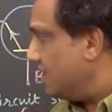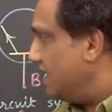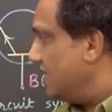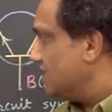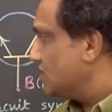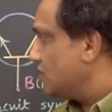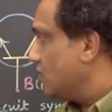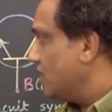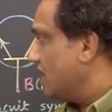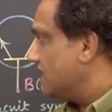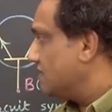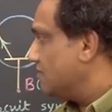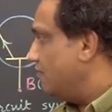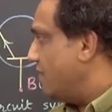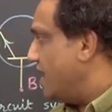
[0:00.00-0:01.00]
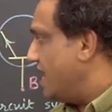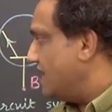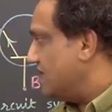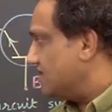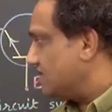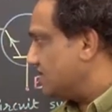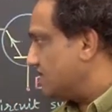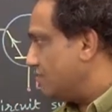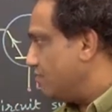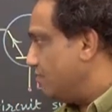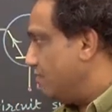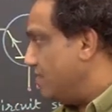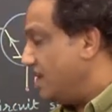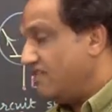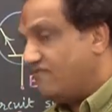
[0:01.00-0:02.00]
is known as base.
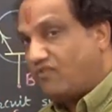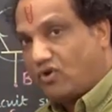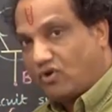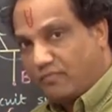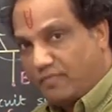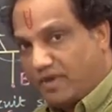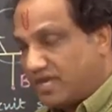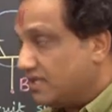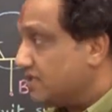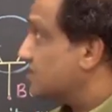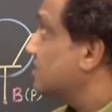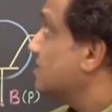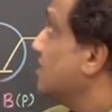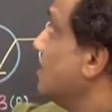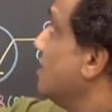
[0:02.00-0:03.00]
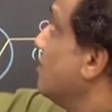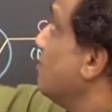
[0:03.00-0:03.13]
B for base.